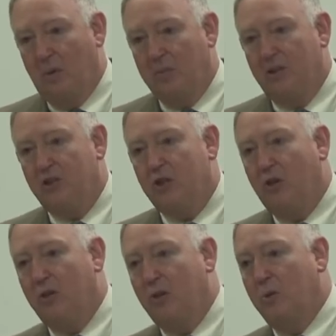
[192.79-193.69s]
I'm going to show
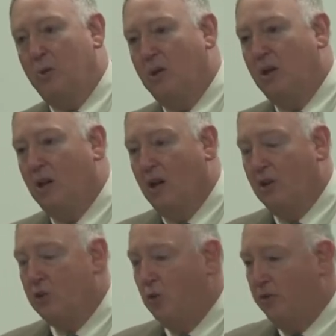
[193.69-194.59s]
you a
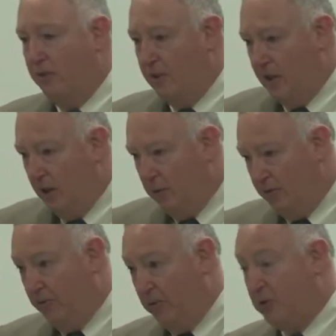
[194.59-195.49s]
short video, the
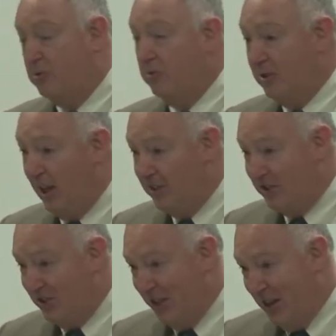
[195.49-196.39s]
first true
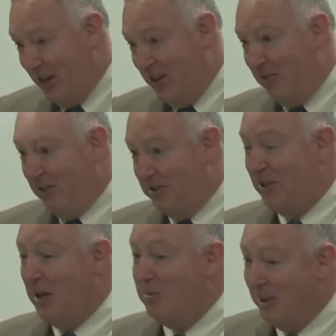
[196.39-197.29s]
test of our
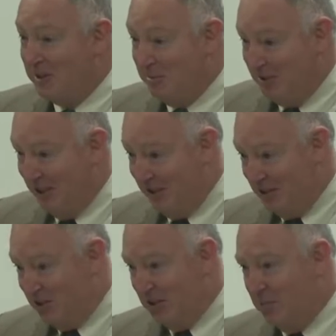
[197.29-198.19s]
cyber
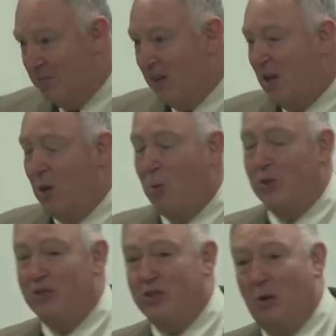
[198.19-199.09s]
expertise,
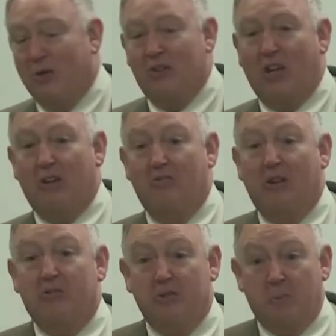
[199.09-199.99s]
which is going to take a
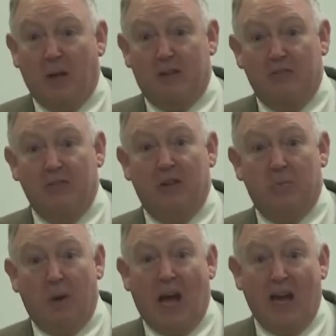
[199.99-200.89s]
retrospective
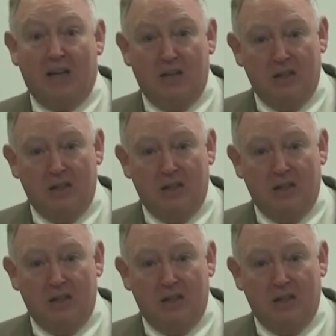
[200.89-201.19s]
look back